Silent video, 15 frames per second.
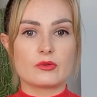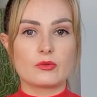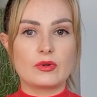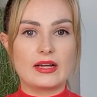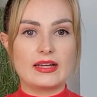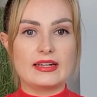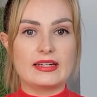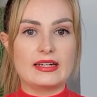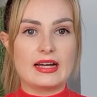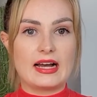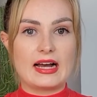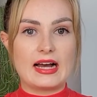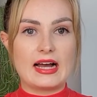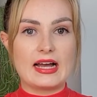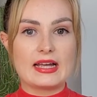when
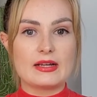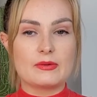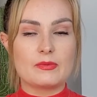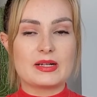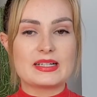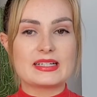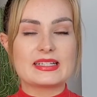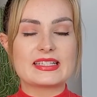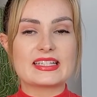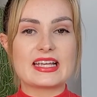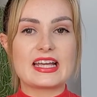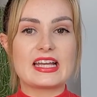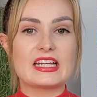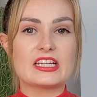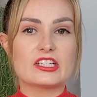I was
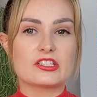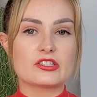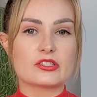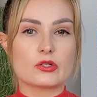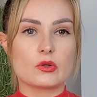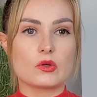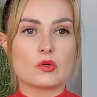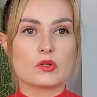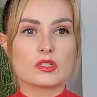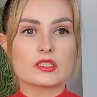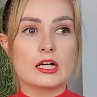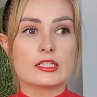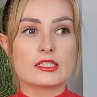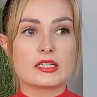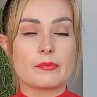8 years old,
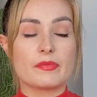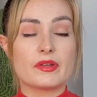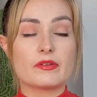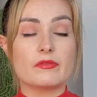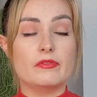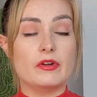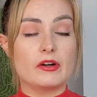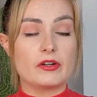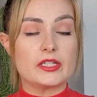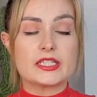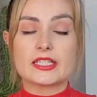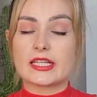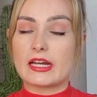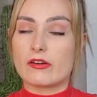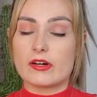something very
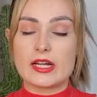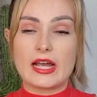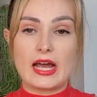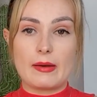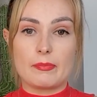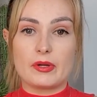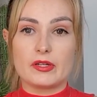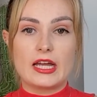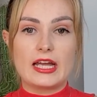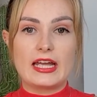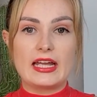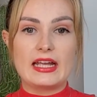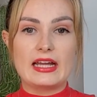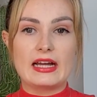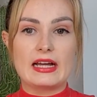scary happened.
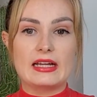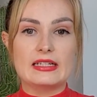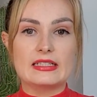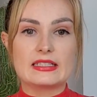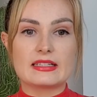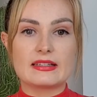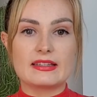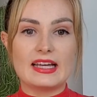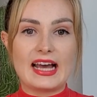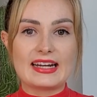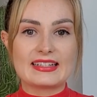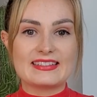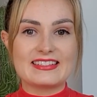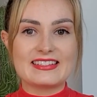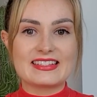And that
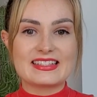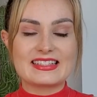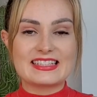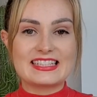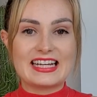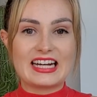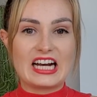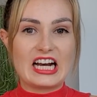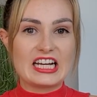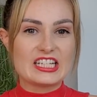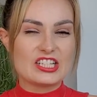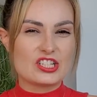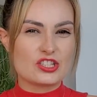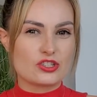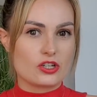is that I
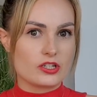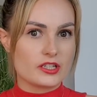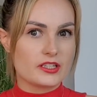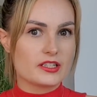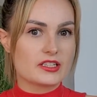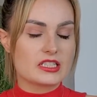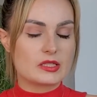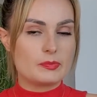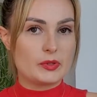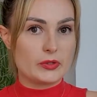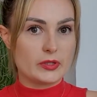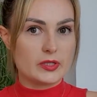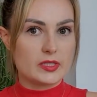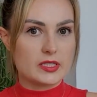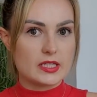started
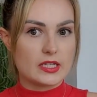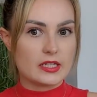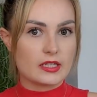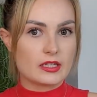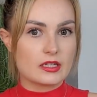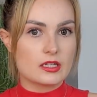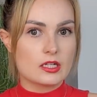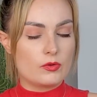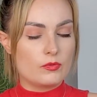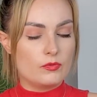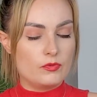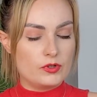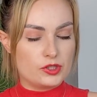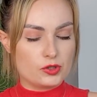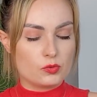experiencing
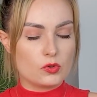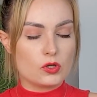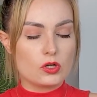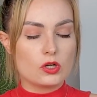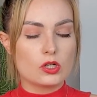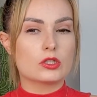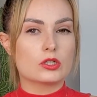visual